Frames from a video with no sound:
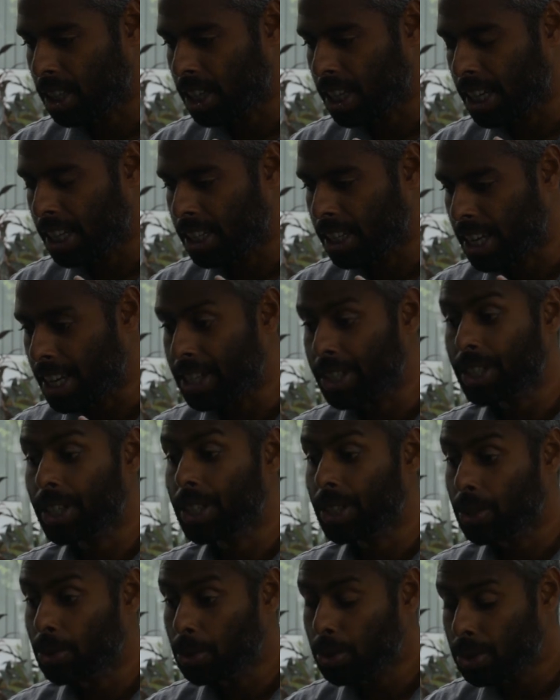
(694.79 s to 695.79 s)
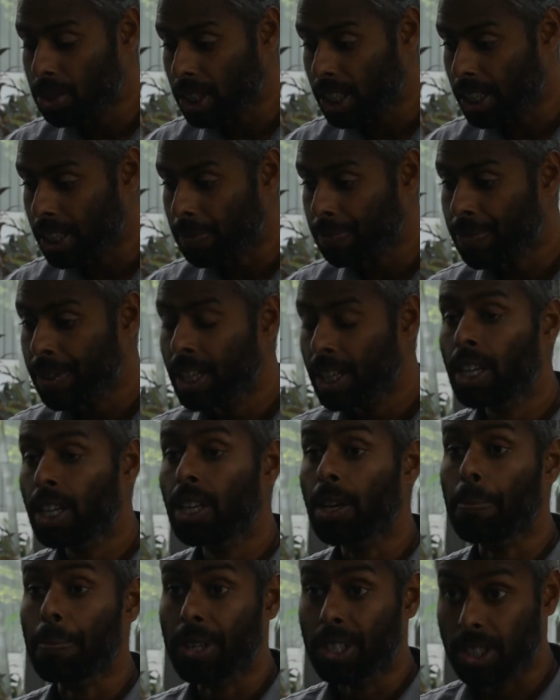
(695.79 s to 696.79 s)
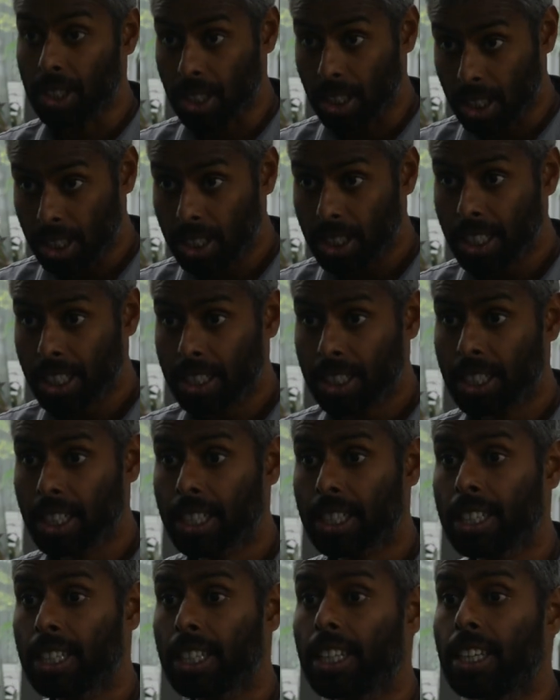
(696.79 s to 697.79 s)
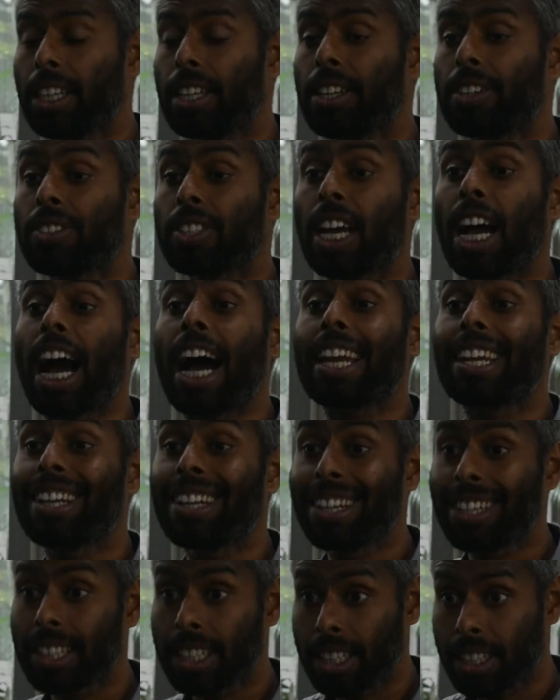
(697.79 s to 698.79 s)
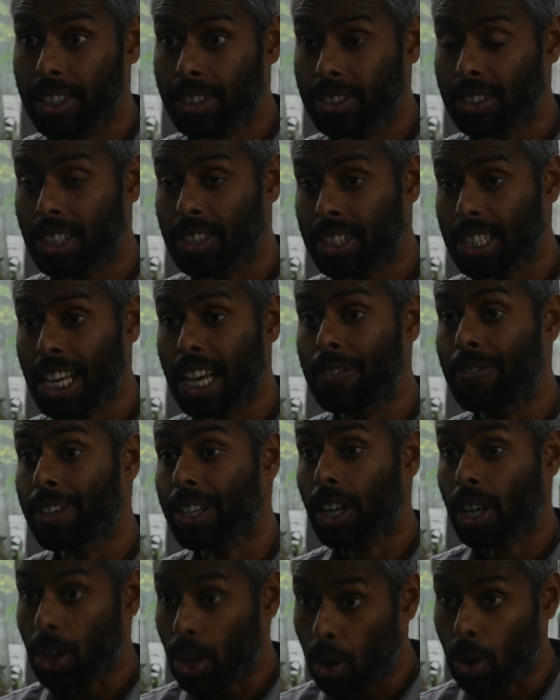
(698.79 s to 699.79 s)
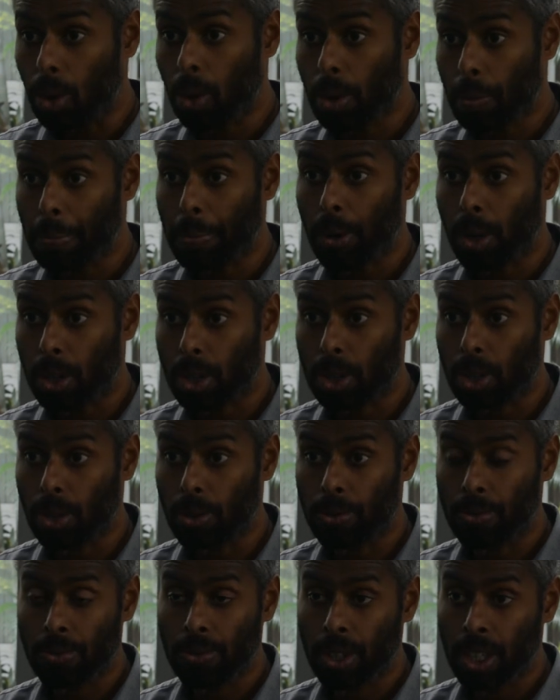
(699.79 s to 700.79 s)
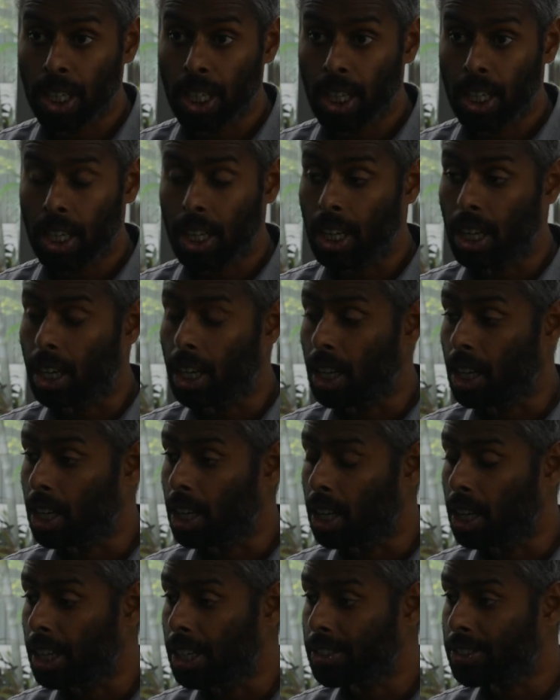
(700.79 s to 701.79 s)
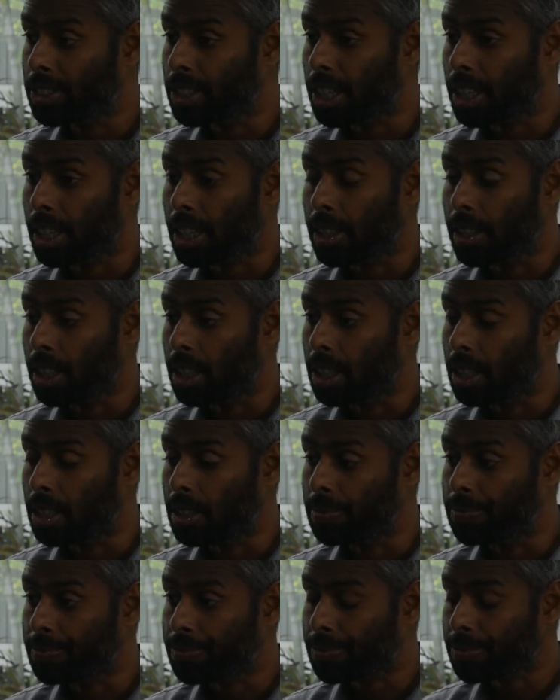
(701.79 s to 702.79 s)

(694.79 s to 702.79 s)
in introducing machine learning techniques, analytics as having a core part of, uh, uh, let's say, um,